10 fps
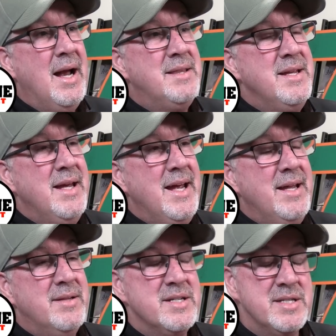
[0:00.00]
at
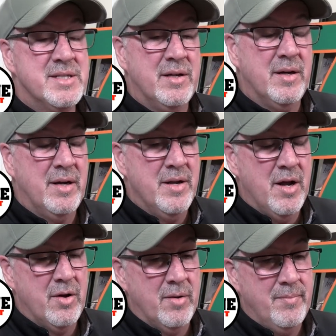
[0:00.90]
the this is a,
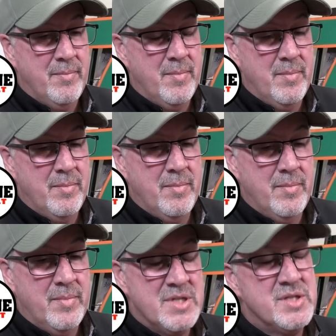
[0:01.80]
another
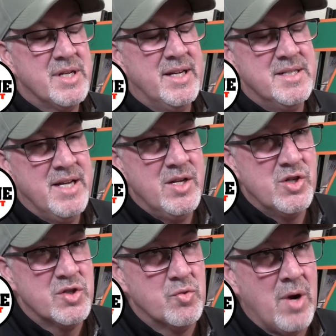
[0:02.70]
this is a
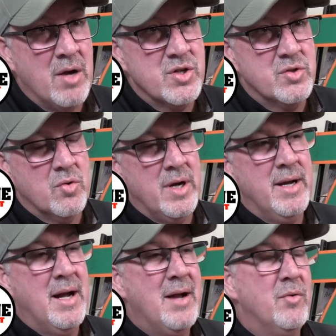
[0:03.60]
contentious Roush
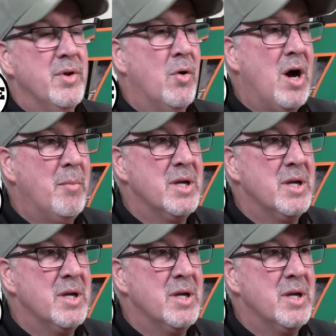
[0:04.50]
story, and I don't know how